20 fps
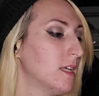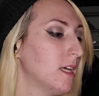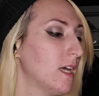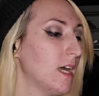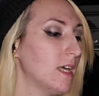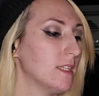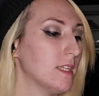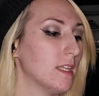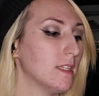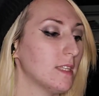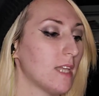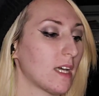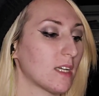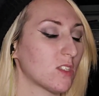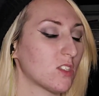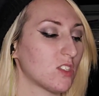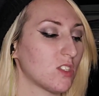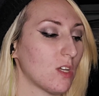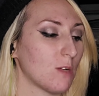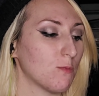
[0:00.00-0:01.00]
And then
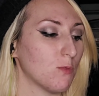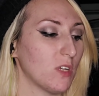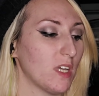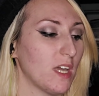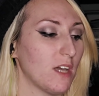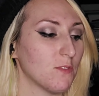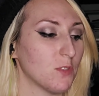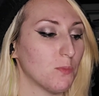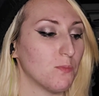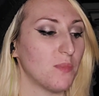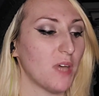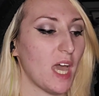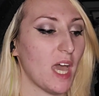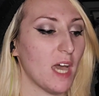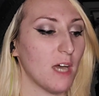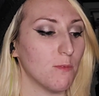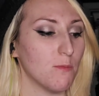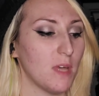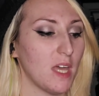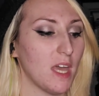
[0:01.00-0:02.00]
next up we have a
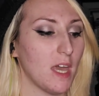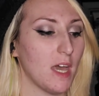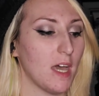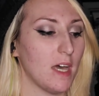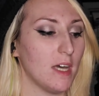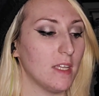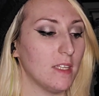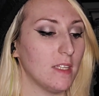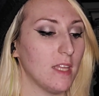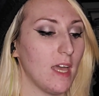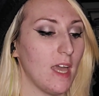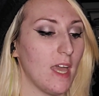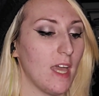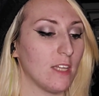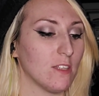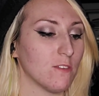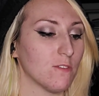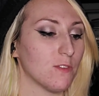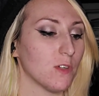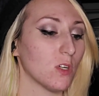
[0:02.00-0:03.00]
Batman
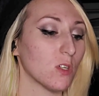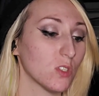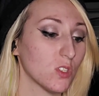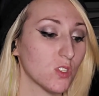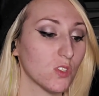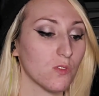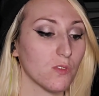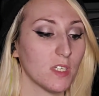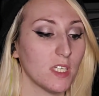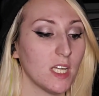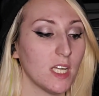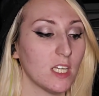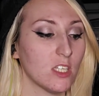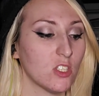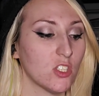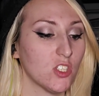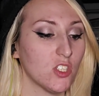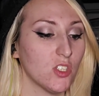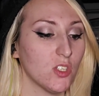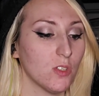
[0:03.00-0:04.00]
anniversary
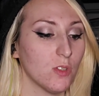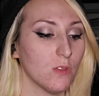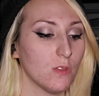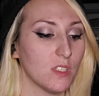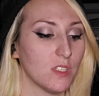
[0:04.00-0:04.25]
issue.